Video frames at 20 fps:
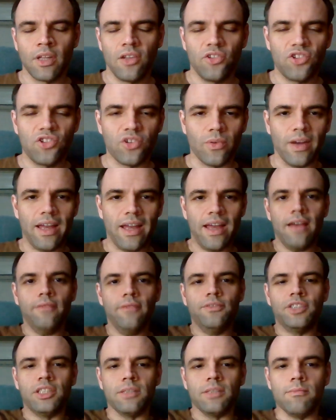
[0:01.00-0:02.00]
So I
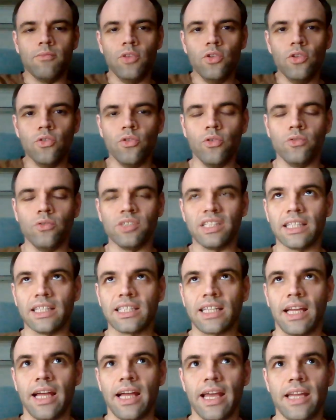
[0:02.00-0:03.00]
have some news
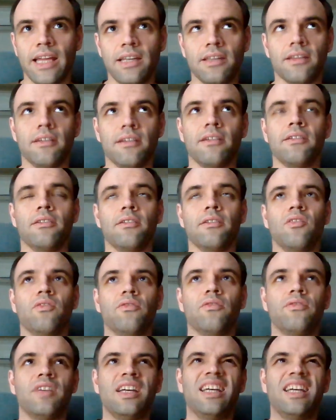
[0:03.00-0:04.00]
that's kind
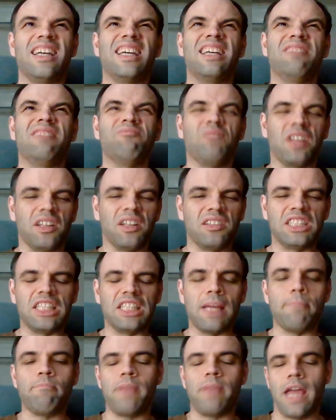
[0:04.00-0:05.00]
of,
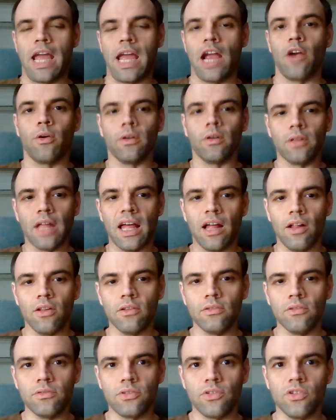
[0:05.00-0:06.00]
say,
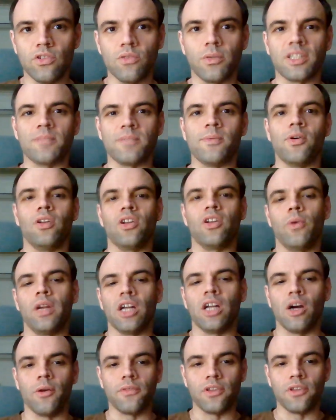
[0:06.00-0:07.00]
parallel to what's been
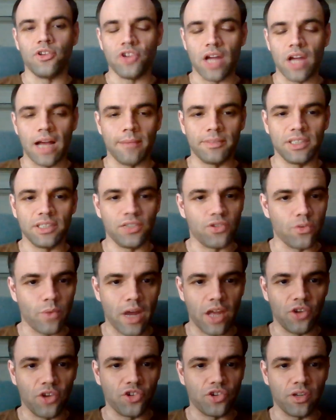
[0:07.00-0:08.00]
going on with the job
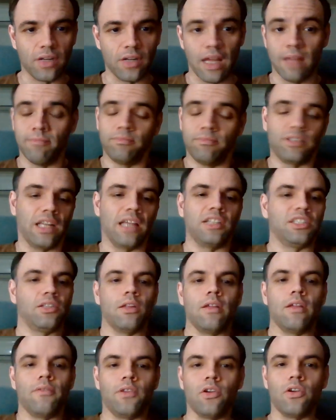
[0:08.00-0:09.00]
situation. I
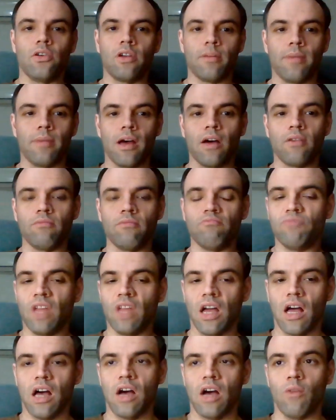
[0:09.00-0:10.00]
still haven't heard about
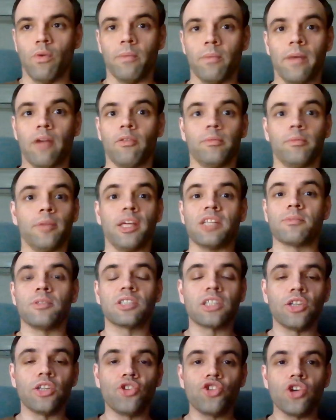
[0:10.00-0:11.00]
when my
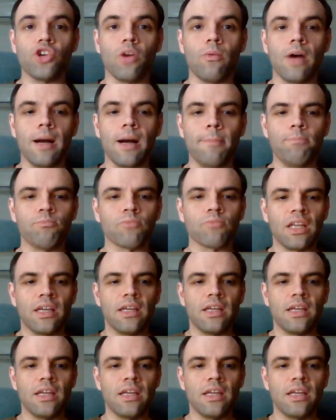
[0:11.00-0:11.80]
replacement's going to show up.